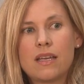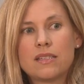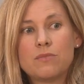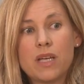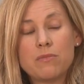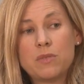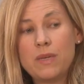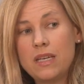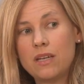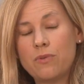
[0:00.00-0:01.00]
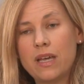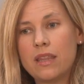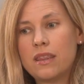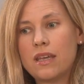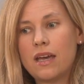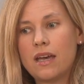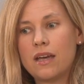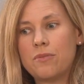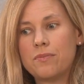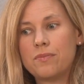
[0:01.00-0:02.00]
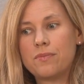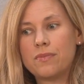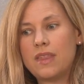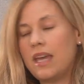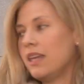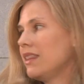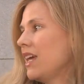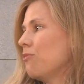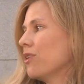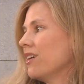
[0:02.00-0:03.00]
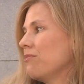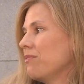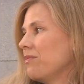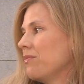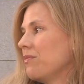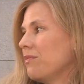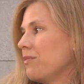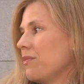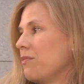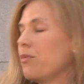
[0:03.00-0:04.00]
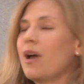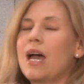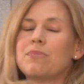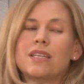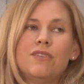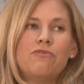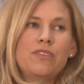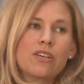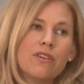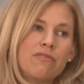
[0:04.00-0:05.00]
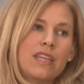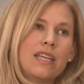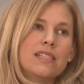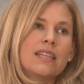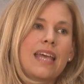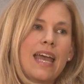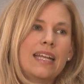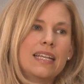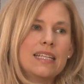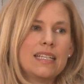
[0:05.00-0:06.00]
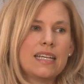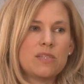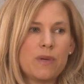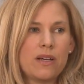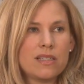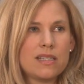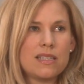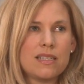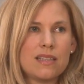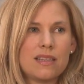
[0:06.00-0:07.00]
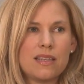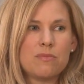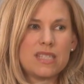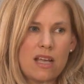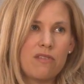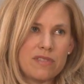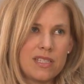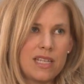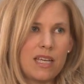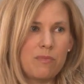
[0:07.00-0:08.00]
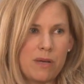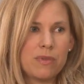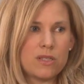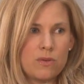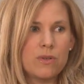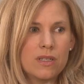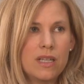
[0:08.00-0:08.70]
some time speaking with, they were perhaps in fear of things that they hadn't experienced themselves in public school.